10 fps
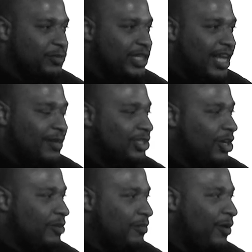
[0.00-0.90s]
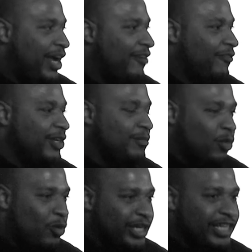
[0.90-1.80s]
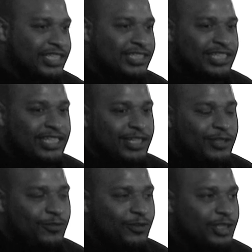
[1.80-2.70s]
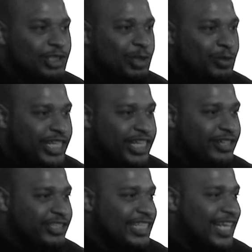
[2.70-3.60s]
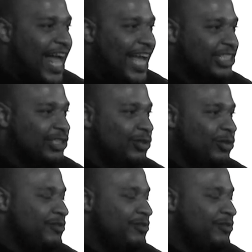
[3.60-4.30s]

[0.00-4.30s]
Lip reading: I'm talking about every morning for 2 years in high school.